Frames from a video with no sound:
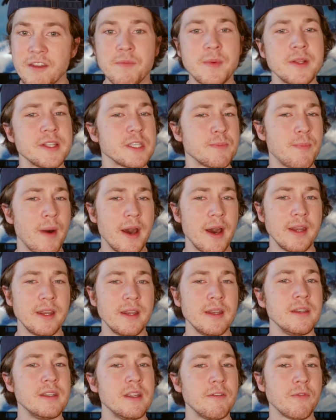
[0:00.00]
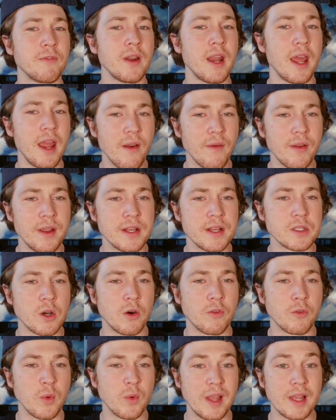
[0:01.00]
They've been spotted in different areas
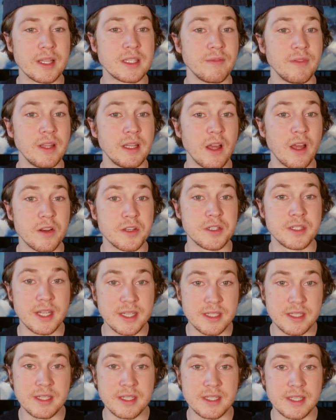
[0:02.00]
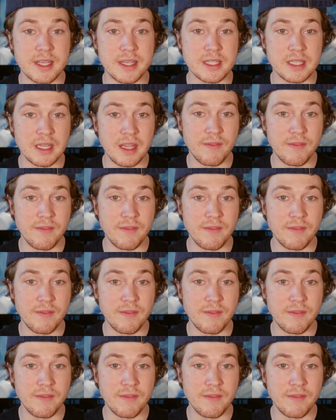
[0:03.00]
over relatively large distances,